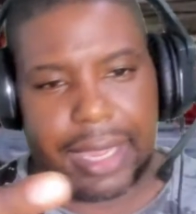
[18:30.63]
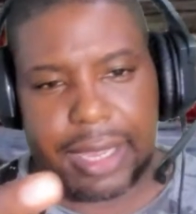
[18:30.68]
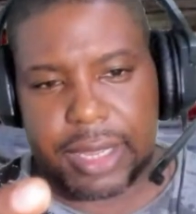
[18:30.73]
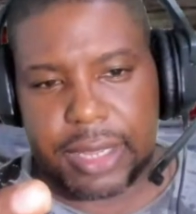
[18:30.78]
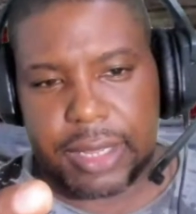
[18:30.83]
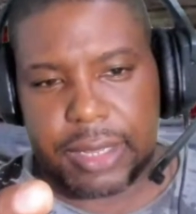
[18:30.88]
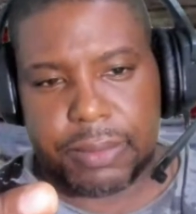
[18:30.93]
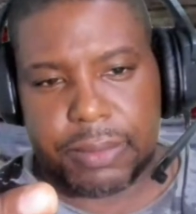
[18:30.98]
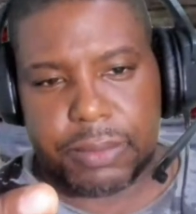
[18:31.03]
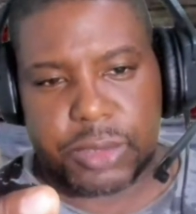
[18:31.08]

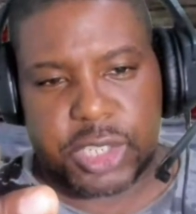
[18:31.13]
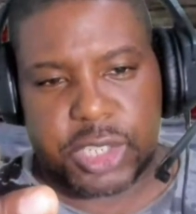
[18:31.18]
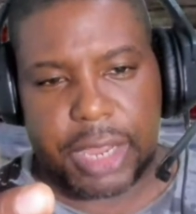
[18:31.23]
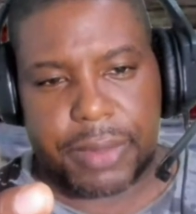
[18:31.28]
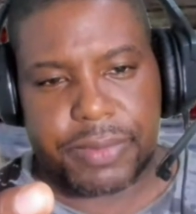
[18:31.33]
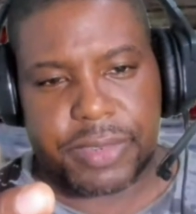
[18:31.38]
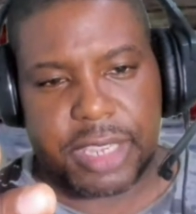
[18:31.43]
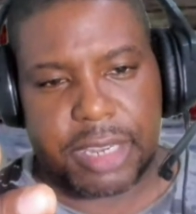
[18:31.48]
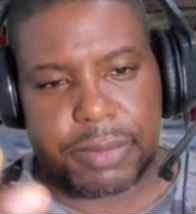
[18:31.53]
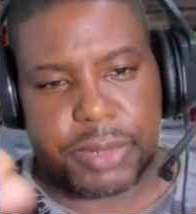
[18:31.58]
James
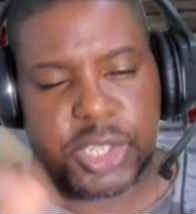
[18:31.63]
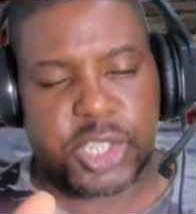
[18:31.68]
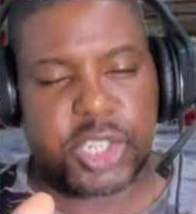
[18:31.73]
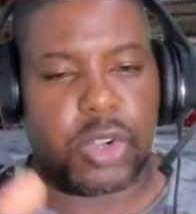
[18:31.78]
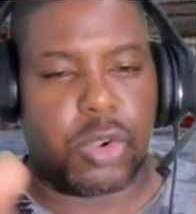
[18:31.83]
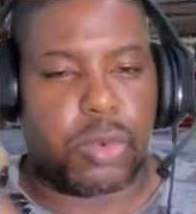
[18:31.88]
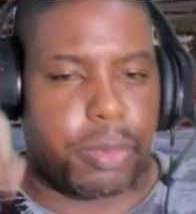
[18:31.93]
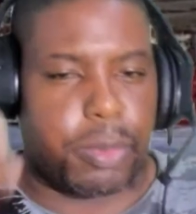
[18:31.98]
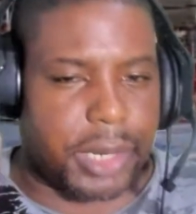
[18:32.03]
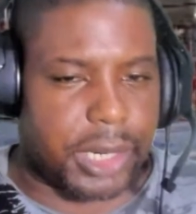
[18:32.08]
Elbashir will be back
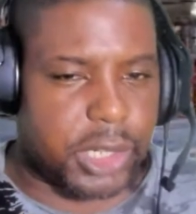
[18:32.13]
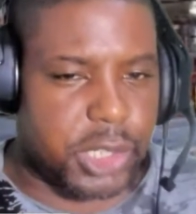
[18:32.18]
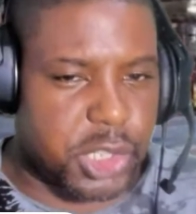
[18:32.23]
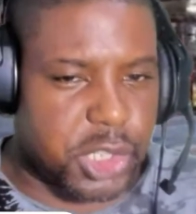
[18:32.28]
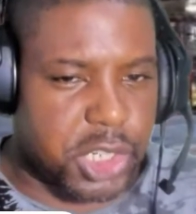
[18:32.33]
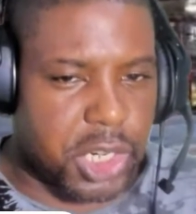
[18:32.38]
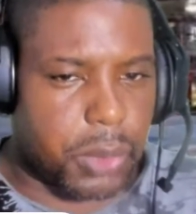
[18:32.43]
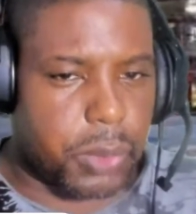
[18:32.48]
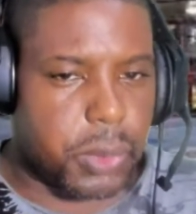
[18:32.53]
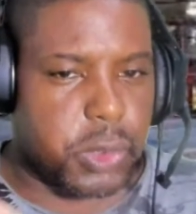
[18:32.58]
on the show as
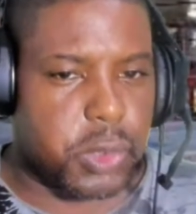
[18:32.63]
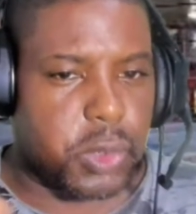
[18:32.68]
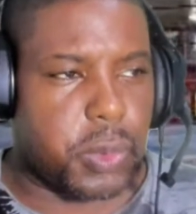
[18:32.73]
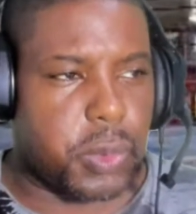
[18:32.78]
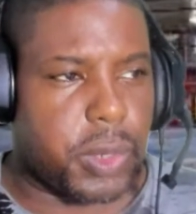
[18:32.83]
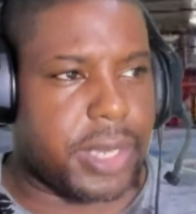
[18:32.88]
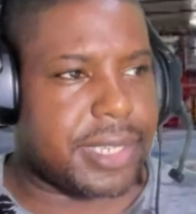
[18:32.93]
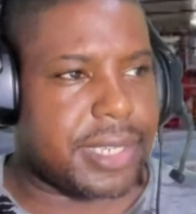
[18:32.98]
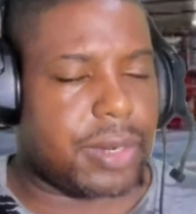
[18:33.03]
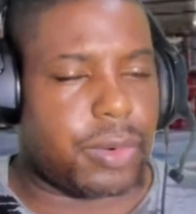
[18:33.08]
always, and I
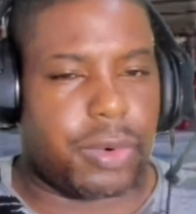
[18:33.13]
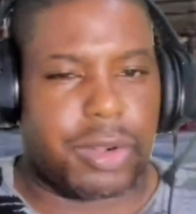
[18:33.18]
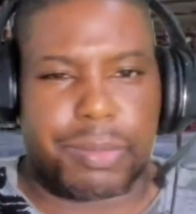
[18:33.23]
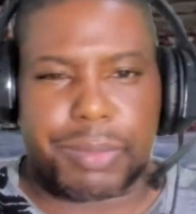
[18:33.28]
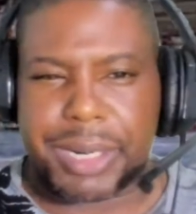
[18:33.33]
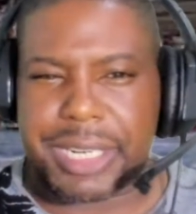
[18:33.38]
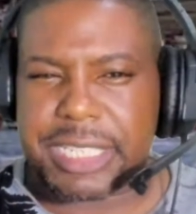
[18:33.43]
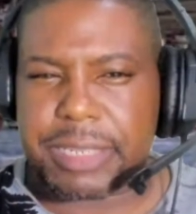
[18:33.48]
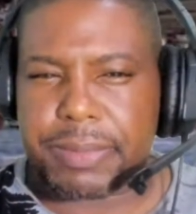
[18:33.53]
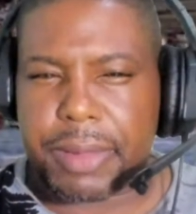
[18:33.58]
want to bring some
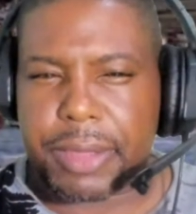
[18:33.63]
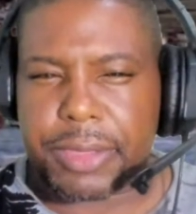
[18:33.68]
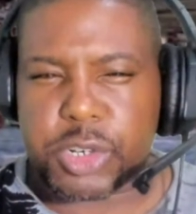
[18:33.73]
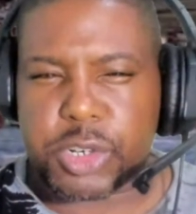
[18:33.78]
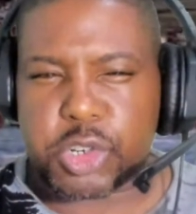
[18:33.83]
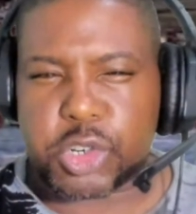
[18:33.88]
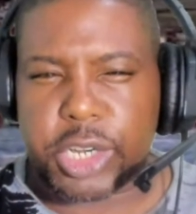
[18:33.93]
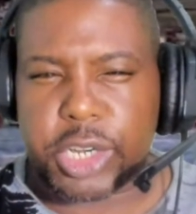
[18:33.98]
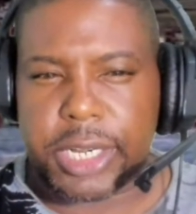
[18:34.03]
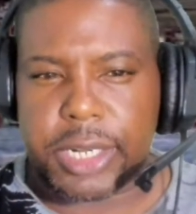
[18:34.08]
other
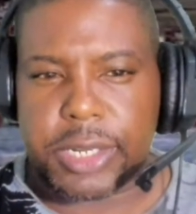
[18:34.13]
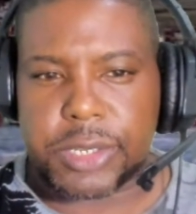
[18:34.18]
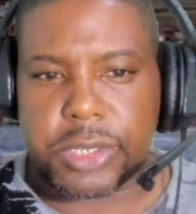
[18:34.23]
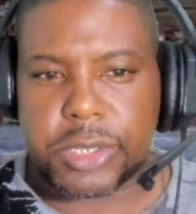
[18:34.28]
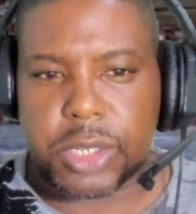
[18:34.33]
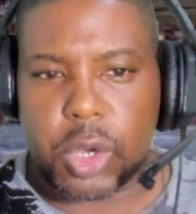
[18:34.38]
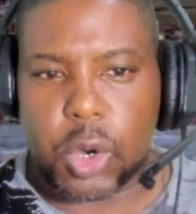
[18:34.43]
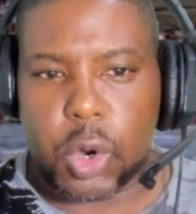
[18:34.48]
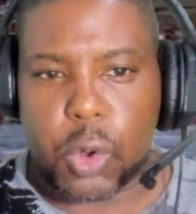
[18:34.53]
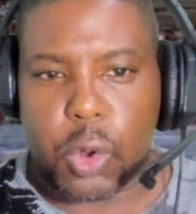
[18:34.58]
trainers
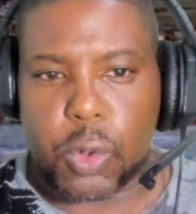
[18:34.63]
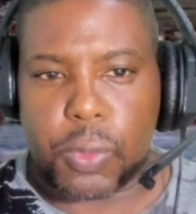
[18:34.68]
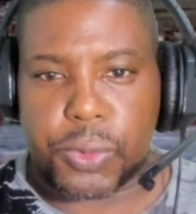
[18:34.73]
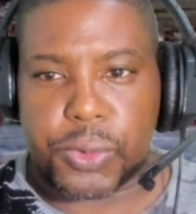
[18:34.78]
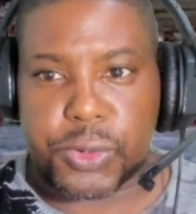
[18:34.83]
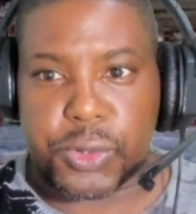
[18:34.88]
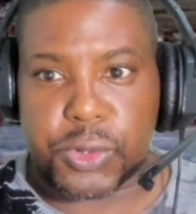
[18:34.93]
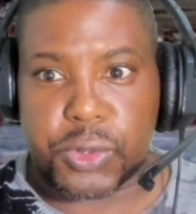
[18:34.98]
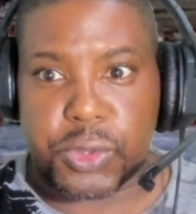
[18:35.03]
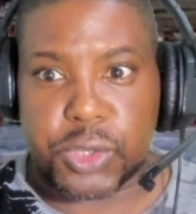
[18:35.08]
onto the
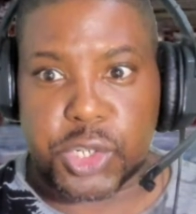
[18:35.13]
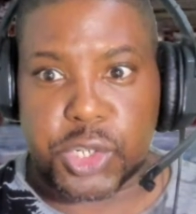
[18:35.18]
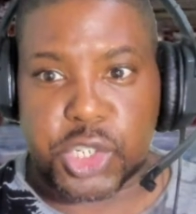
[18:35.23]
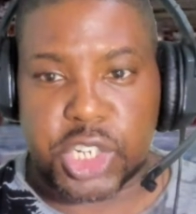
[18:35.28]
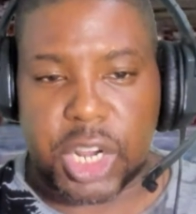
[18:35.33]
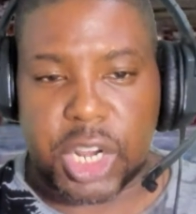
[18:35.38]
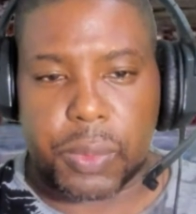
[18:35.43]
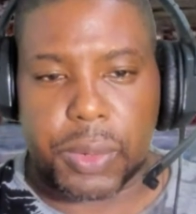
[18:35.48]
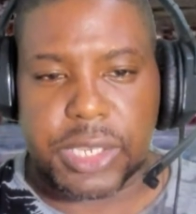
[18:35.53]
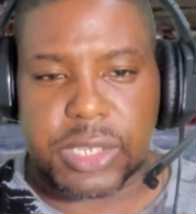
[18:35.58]
show
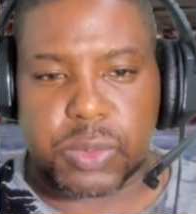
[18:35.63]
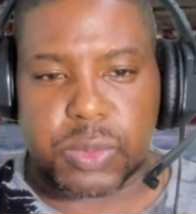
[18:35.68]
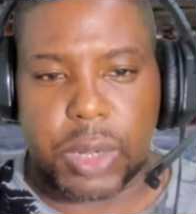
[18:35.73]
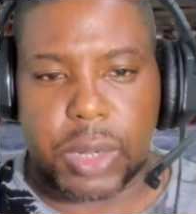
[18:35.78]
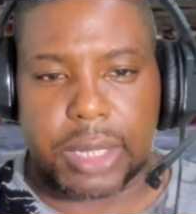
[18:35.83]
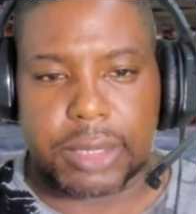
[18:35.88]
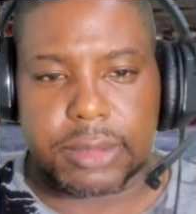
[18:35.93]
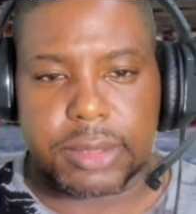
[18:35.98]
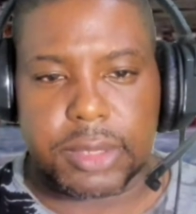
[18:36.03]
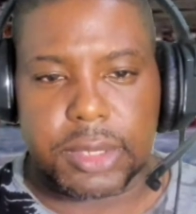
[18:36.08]
as well,
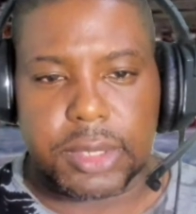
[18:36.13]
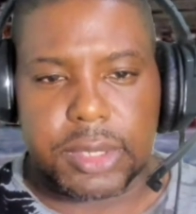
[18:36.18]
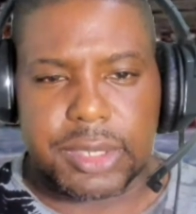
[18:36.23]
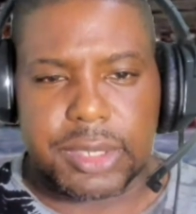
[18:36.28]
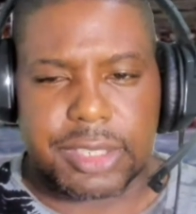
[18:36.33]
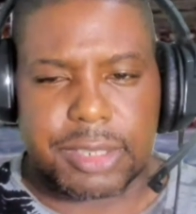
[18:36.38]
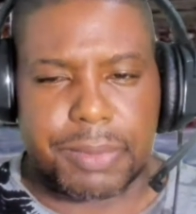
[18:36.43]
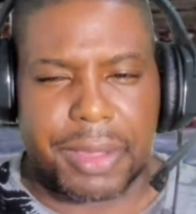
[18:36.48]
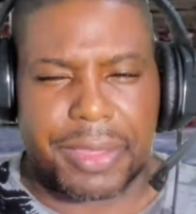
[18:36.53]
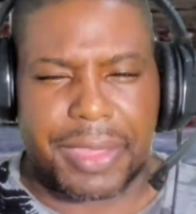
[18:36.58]
some other
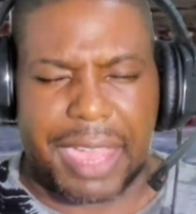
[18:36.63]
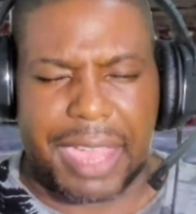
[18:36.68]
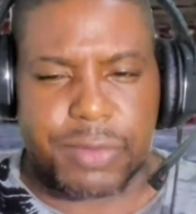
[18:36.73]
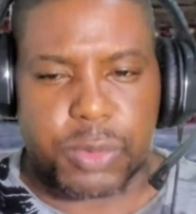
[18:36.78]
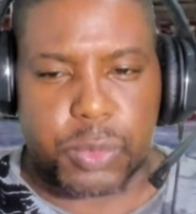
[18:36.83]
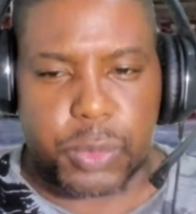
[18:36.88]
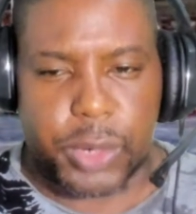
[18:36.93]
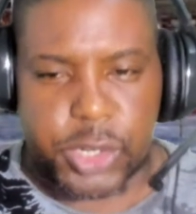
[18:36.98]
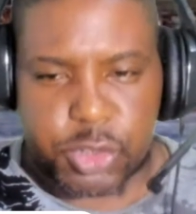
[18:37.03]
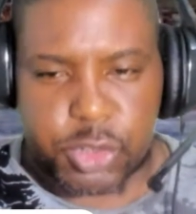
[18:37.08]
heavyweight
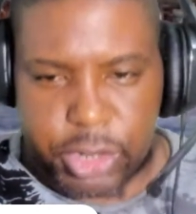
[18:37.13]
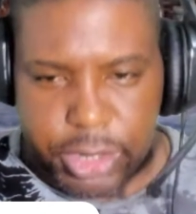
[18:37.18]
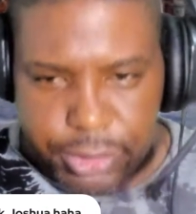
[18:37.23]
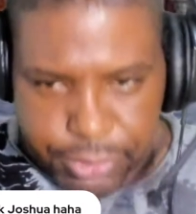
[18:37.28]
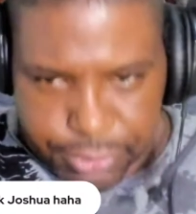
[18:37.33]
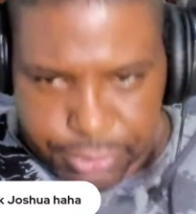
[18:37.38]
trainers.